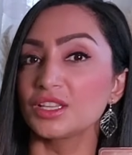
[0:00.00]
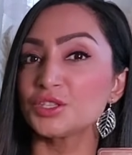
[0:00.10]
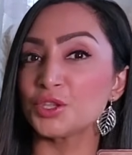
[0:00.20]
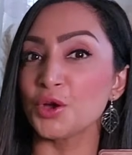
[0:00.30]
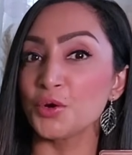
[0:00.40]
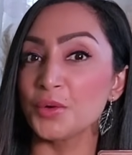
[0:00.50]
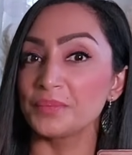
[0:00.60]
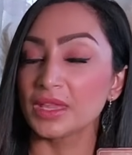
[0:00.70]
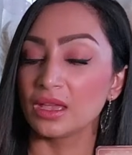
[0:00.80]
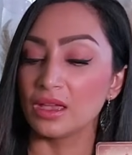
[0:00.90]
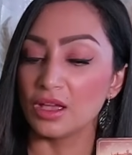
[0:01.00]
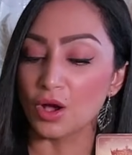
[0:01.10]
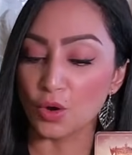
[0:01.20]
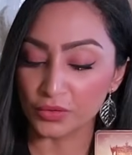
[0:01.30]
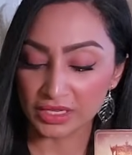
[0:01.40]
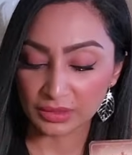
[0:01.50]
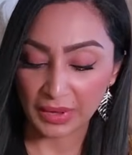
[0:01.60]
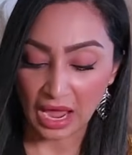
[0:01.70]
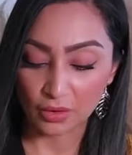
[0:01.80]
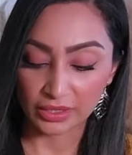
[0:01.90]
So own this
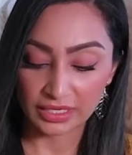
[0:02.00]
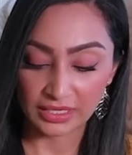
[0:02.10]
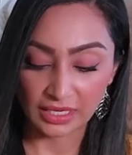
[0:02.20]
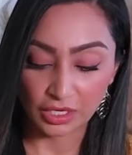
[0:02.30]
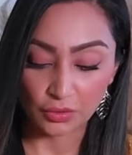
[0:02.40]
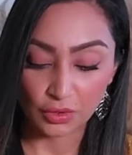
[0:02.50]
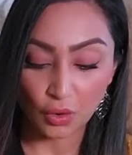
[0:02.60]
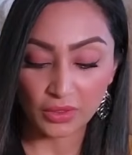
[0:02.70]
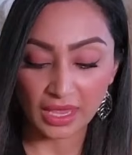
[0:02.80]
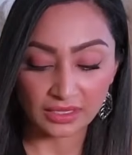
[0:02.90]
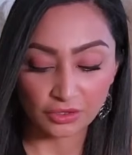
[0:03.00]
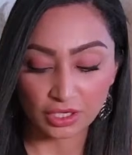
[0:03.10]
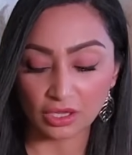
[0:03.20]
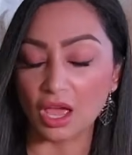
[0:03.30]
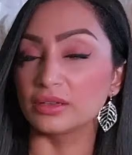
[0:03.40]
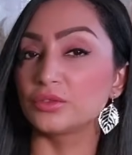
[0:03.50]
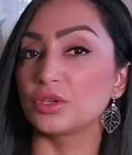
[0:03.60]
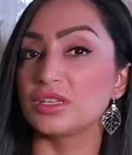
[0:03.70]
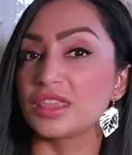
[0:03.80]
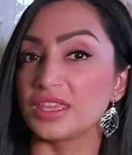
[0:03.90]
power. It's in you. Know that there's a lot of
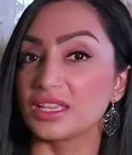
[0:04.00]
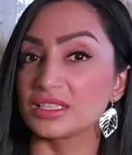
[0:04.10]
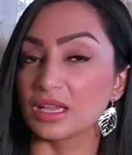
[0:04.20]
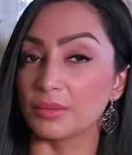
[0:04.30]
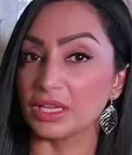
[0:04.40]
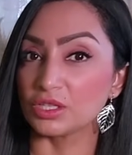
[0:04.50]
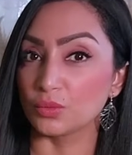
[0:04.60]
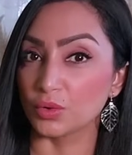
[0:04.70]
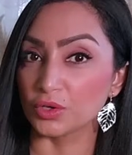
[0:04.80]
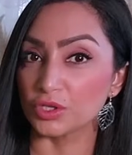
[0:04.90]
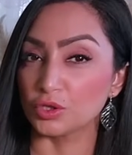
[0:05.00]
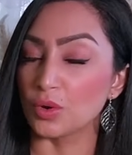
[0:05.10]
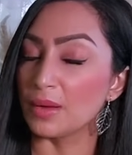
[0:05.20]
good things coming towards you.